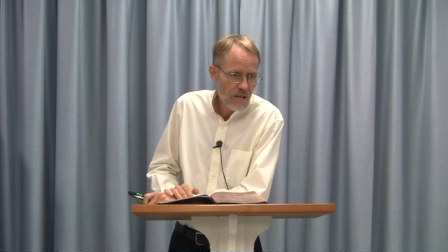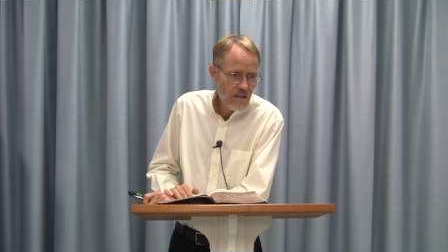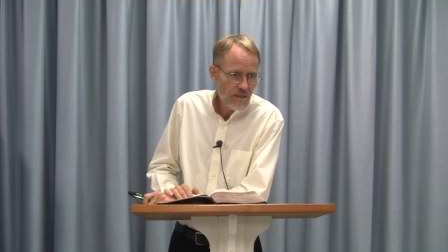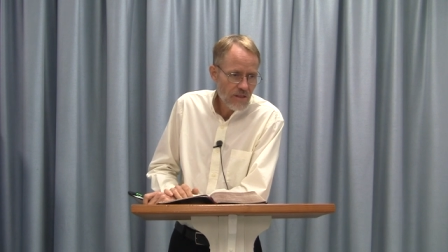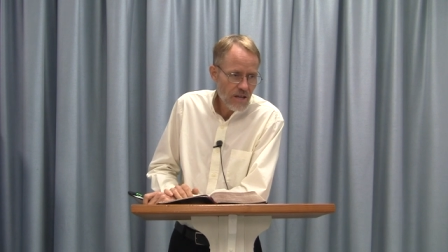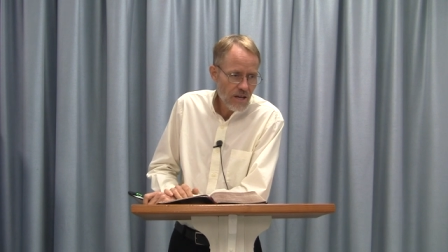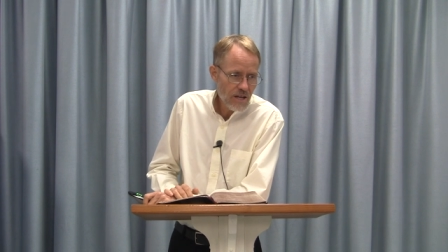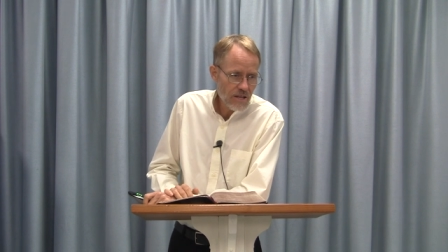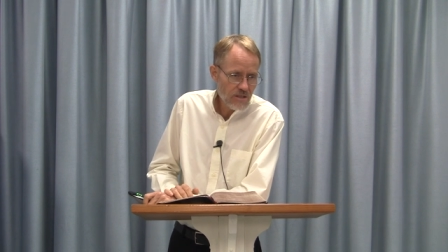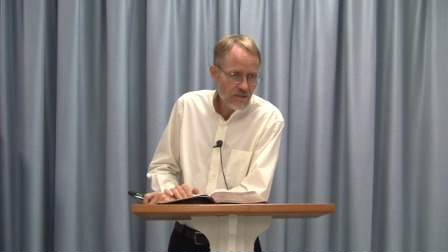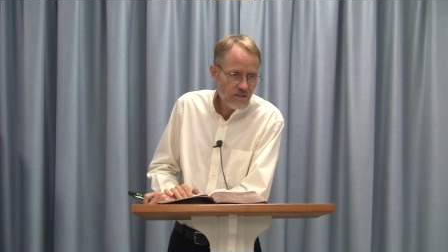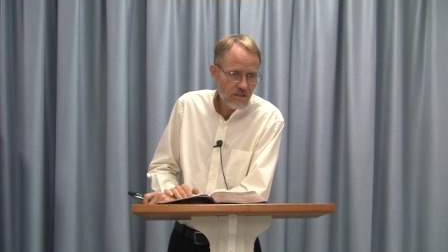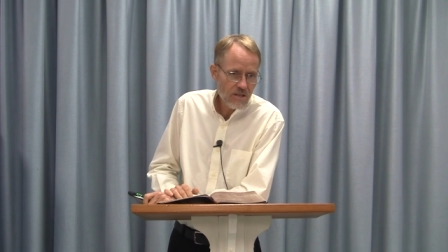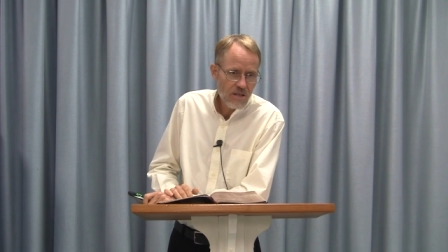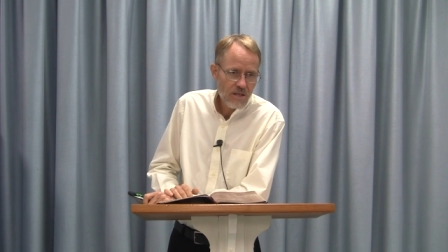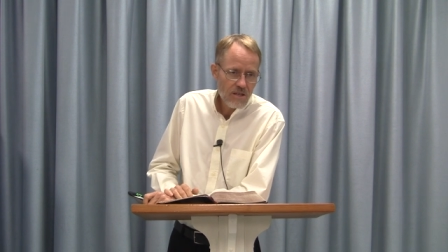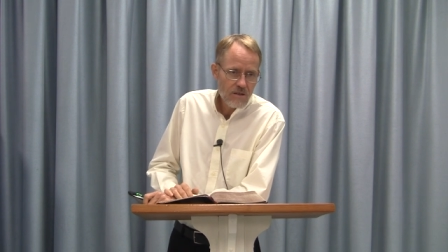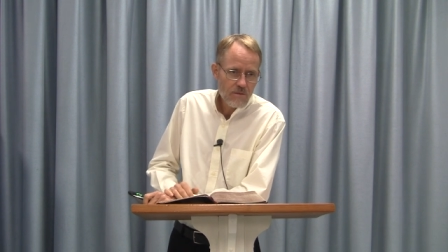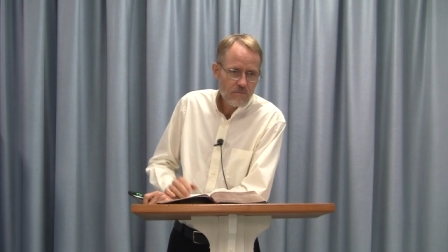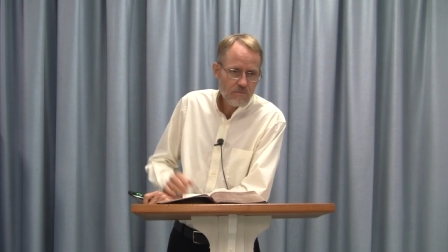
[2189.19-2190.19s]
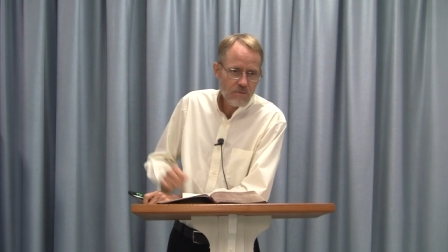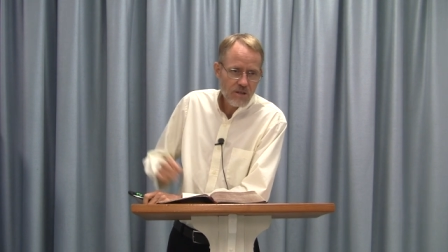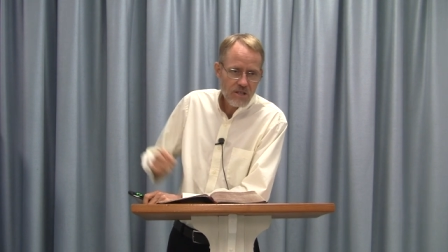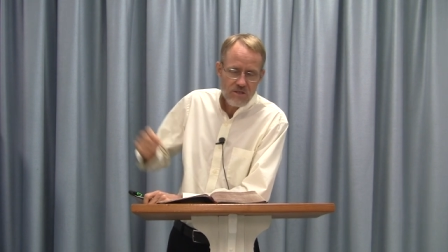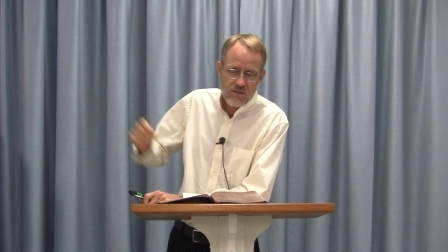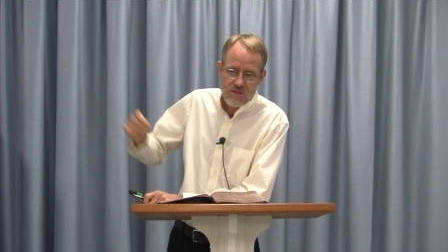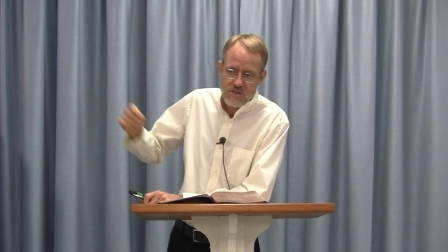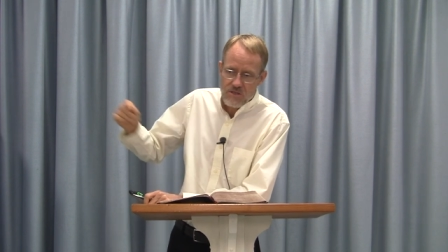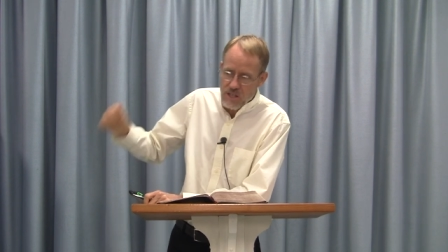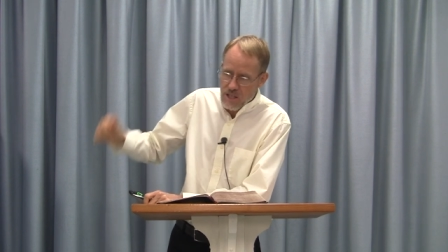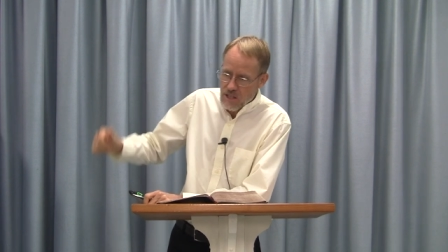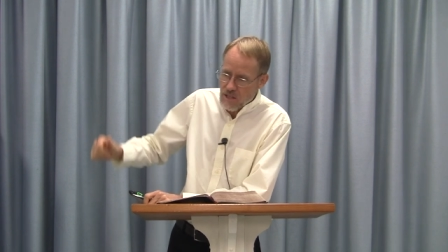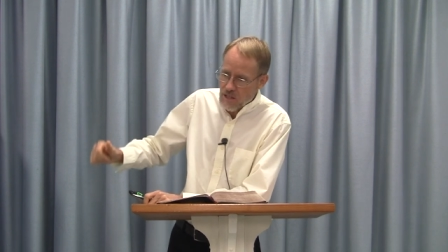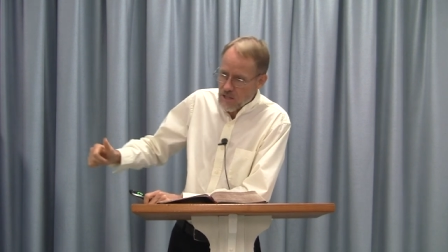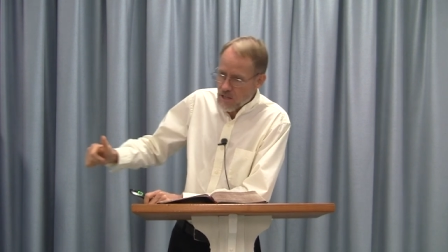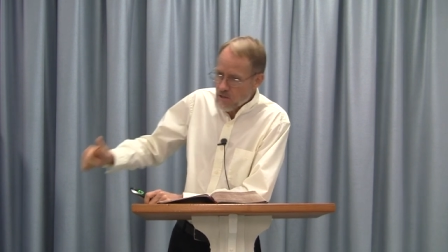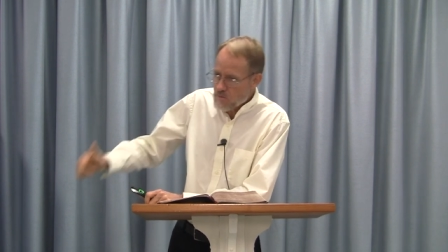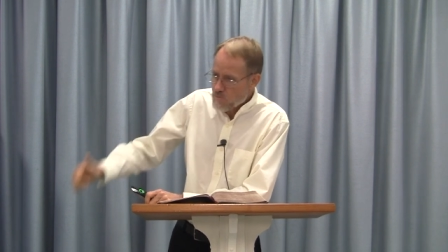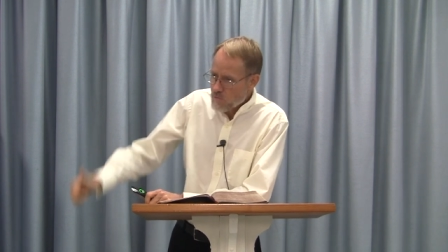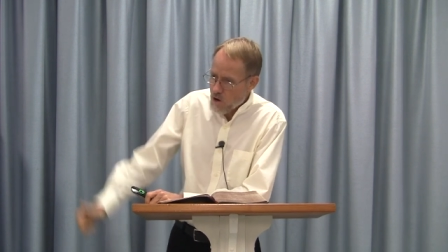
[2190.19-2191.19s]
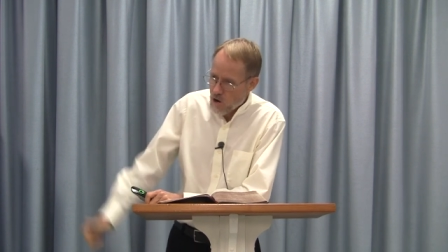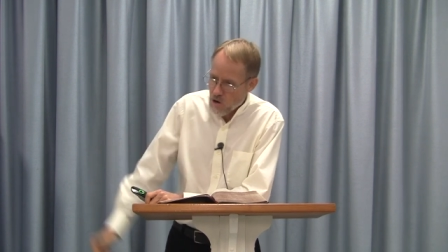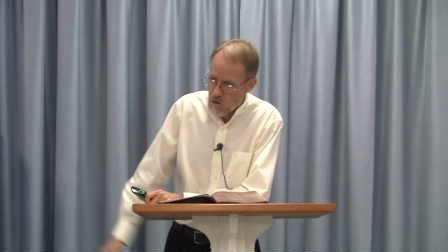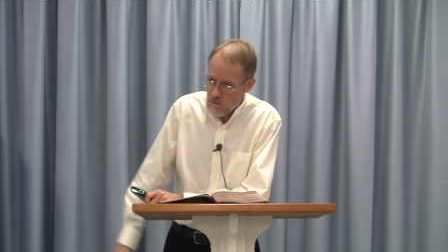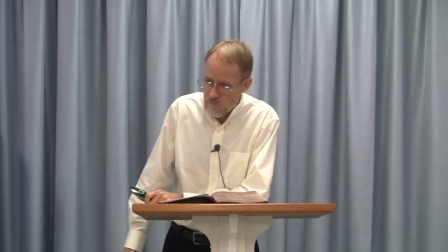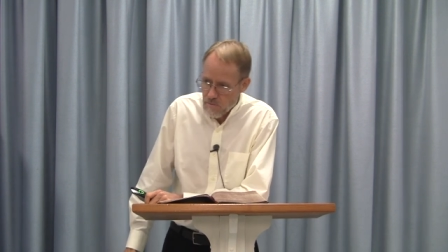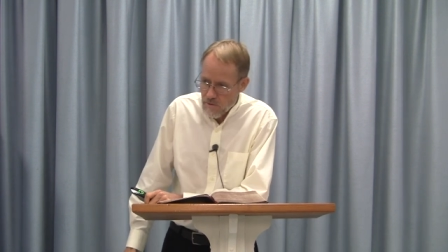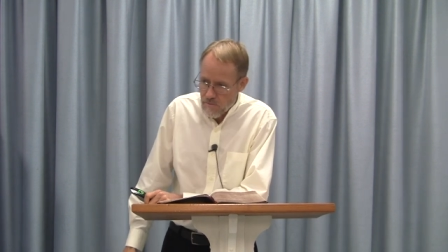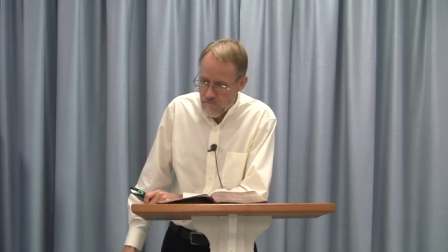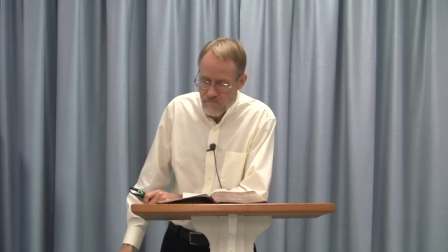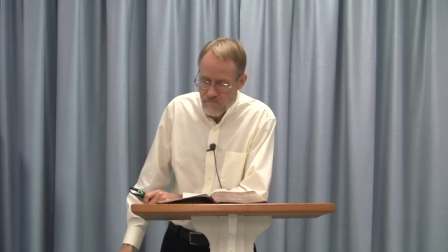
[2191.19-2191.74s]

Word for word: that has been seated in Rome,